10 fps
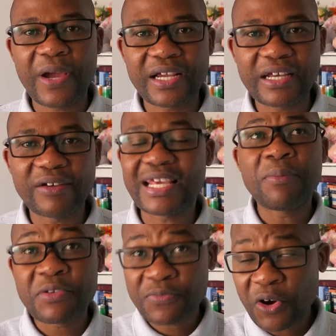worked out.
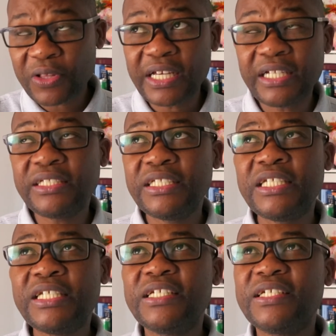And before then
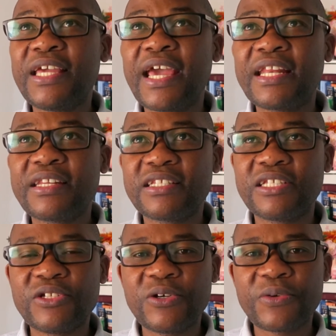he had,
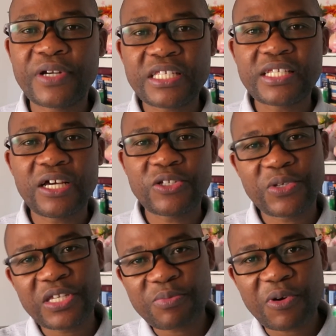you know, reached out to
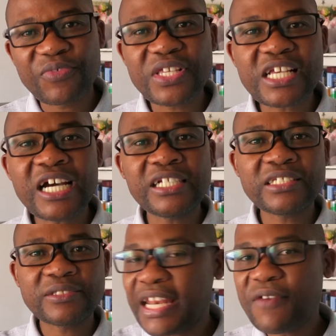his
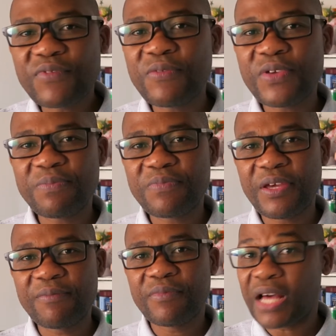professors, and they've given
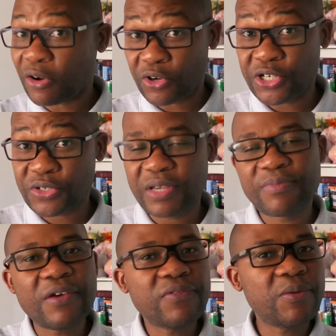him, according to him,
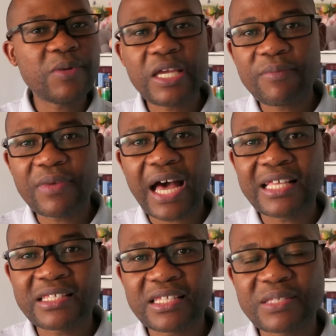they've given him
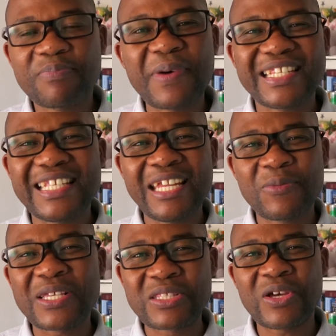answers, but it
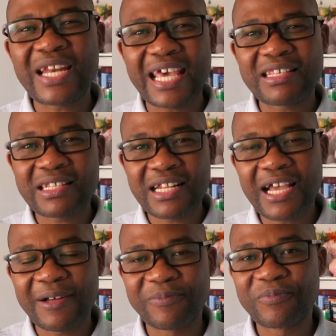was not as
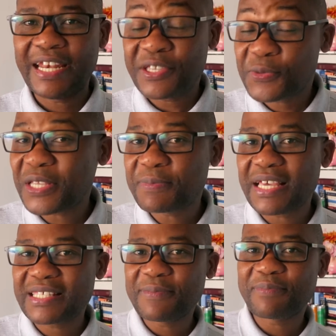clear. And this was
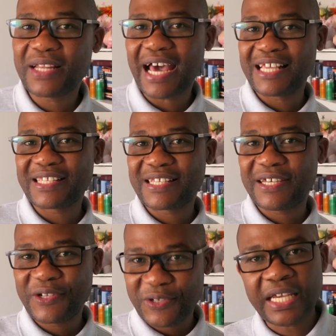my simple
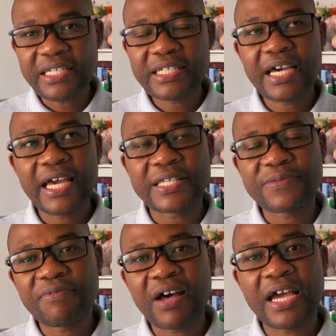answer: data, as
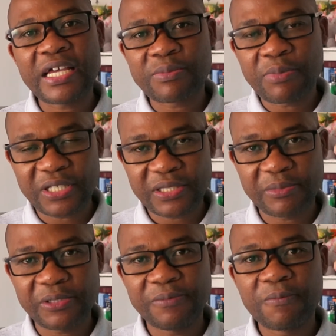far as
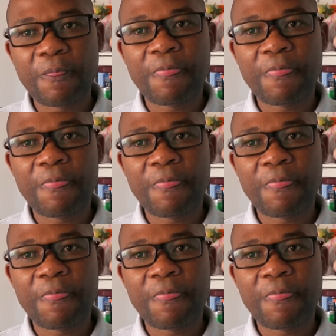possible,